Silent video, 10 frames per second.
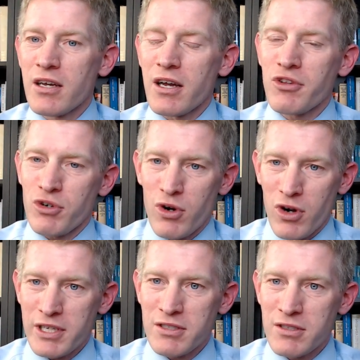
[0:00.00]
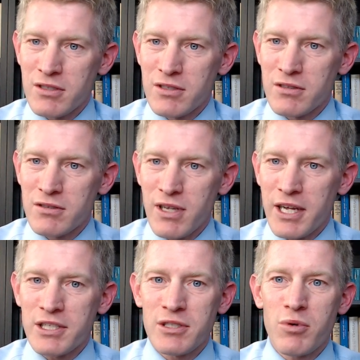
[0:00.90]
on the cross.
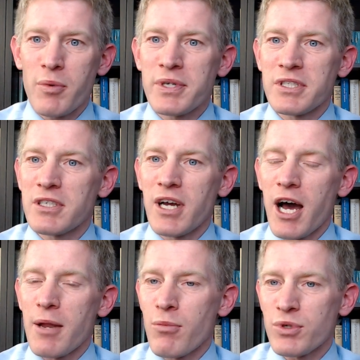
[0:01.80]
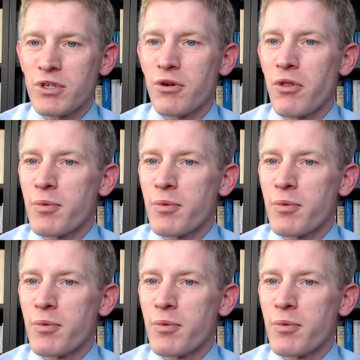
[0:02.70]
That's where we see God most clearly.